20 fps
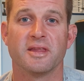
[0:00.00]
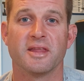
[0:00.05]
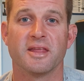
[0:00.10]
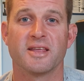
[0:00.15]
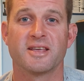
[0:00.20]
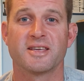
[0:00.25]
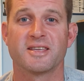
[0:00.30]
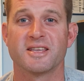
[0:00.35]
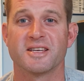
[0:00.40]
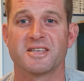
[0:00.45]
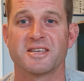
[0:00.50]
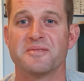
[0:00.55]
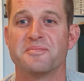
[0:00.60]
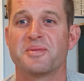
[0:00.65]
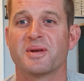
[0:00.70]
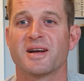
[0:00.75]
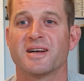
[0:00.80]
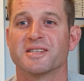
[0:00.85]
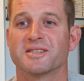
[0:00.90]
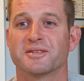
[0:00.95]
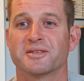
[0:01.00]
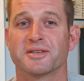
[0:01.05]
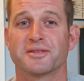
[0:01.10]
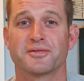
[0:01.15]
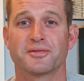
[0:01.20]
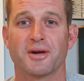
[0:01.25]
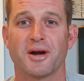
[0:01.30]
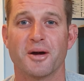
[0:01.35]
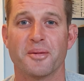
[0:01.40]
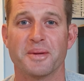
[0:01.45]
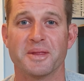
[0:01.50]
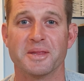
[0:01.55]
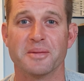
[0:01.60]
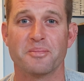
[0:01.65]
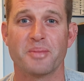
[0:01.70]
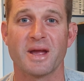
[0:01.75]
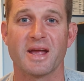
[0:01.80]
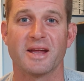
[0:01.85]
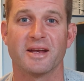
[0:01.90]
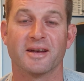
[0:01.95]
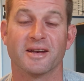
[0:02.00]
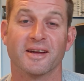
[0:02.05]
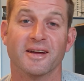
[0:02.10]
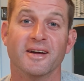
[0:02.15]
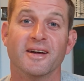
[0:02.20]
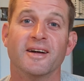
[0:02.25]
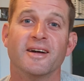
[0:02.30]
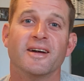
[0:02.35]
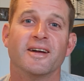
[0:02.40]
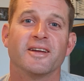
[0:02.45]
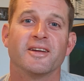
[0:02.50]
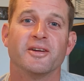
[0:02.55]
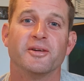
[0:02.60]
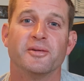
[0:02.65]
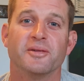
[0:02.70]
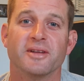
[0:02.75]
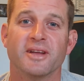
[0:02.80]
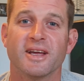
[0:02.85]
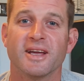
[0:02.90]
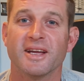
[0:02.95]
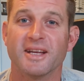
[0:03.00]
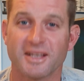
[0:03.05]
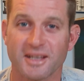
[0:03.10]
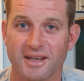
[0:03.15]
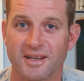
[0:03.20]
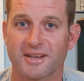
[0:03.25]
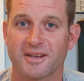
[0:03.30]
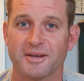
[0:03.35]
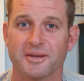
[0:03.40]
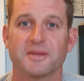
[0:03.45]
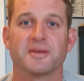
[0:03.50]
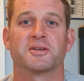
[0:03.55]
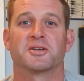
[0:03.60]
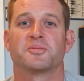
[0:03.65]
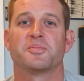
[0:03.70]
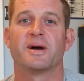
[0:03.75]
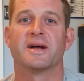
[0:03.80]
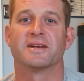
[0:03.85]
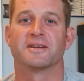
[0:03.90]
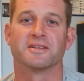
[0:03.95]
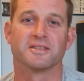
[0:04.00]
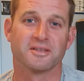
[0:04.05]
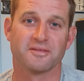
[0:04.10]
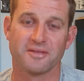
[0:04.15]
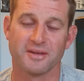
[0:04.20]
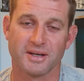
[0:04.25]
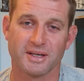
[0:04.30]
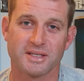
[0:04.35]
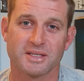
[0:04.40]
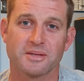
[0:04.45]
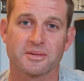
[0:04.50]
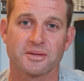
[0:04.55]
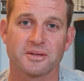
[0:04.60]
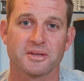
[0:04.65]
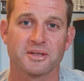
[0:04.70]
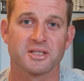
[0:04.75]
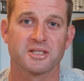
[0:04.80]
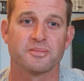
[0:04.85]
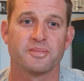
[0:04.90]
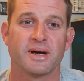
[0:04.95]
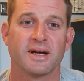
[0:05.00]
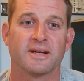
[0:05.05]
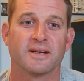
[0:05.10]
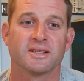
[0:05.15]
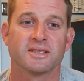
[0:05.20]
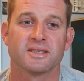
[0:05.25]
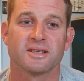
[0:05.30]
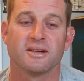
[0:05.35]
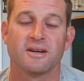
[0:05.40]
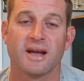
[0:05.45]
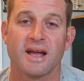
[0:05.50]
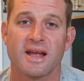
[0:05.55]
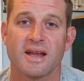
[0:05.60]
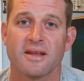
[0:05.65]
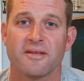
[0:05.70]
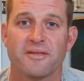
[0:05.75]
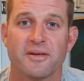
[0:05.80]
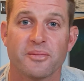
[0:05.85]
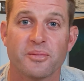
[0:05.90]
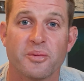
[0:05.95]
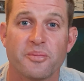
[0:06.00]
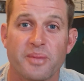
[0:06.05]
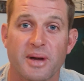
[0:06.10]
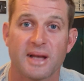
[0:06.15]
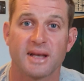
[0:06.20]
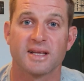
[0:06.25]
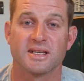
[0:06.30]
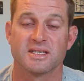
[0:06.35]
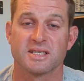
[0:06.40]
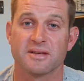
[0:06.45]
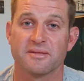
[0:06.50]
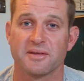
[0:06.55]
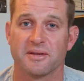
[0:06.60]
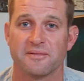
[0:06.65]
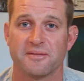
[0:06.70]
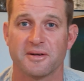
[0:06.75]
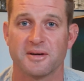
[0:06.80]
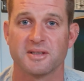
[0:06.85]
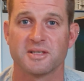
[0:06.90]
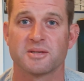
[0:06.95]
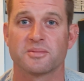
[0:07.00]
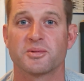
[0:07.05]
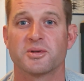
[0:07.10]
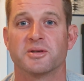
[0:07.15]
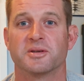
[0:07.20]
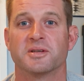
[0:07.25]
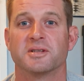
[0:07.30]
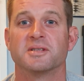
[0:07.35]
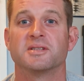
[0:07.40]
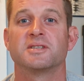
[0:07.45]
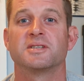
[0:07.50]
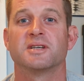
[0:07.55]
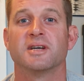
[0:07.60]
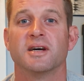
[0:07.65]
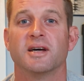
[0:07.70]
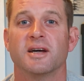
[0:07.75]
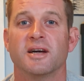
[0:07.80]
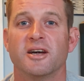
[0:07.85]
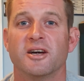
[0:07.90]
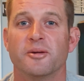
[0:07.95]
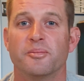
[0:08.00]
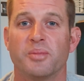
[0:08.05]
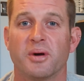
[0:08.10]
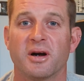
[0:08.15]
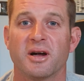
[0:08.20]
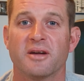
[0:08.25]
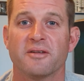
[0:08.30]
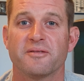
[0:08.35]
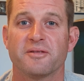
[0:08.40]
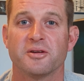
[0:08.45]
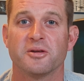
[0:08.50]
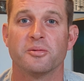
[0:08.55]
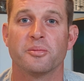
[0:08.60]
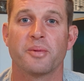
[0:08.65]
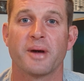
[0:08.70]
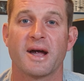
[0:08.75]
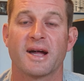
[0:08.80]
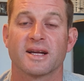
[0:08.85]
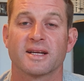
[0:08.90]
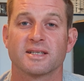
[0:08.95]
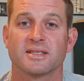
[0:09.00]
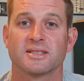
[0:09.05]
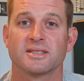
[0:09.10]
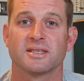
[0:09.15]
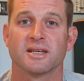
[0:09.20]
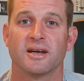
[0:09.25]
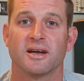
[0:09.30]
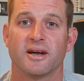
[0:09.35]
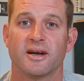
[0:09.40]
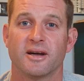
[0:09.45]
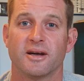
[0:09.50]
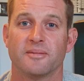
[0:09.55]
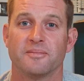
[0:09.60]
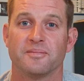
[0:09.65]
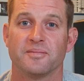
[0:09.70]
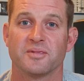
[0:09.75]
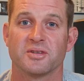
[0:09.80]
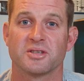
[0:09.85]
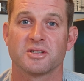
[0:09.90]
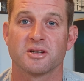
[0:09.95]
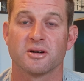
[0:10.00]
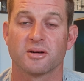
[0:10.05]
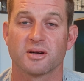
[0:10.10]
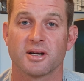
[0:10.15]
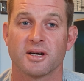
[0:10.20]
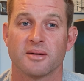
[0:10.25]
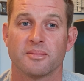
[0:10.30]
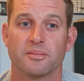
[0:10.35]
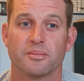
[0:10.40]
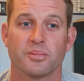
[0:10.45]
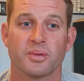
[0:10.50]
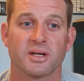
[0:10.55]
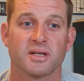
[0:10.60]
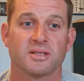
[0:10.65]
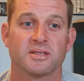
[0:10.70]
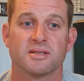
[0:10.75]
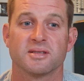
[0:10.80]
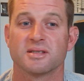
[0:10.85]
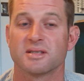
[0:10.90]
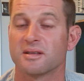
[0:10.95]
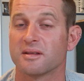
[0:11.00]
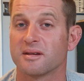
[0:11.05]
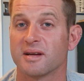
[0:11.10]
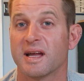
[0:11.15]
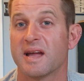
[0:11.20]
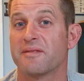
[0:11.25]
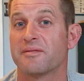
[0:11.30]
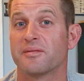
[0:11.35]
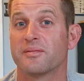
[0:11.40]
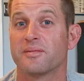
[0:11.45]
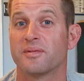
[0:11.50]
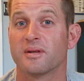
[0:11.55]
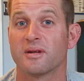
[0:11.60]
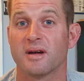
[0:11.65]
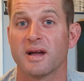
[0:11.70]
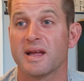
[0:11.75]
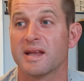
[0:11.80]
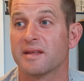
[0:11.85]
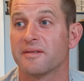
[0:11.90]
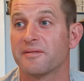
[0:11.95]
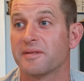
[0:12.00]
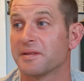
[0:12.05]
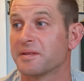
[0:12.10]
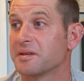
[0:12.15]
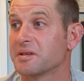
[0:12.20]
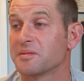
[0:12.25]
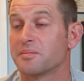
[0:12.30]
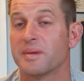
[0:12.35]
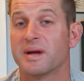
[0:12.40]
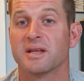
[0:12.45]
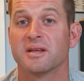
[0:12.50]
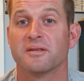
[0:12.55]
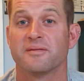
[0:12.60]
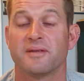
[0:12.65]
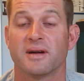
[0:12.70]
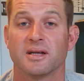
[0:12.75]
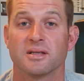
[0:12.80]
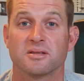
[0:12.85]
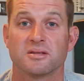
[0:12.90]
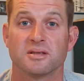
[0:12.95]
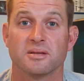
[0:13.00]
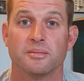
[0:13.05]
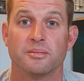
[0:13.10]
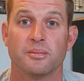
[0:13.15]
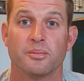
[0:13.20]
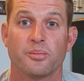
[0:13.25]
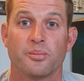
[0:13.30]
simple answer is throw them in the bin. You need good expanders. Find some good expanders, like anything with pellets. If you find some good ones, buy a few bags, stock up, because it's like anything that's manufactured in